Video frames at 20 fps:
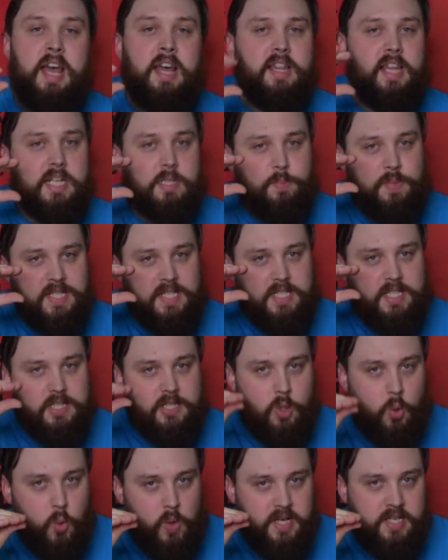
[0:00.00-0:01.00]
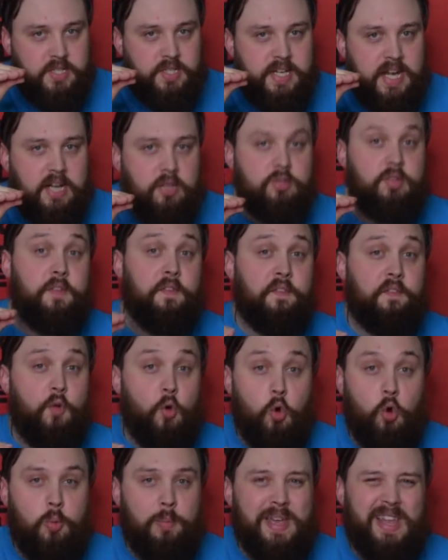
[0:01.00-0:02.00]
that's been squished down to
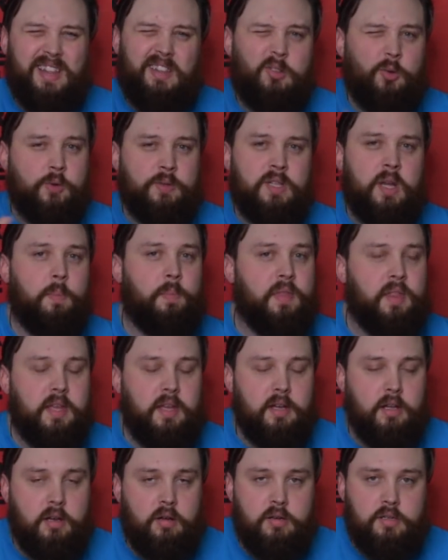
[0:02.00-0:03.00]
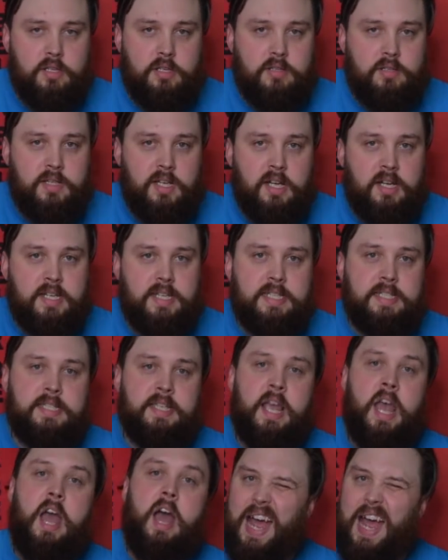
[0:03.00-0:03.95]
4mm or something along those lines,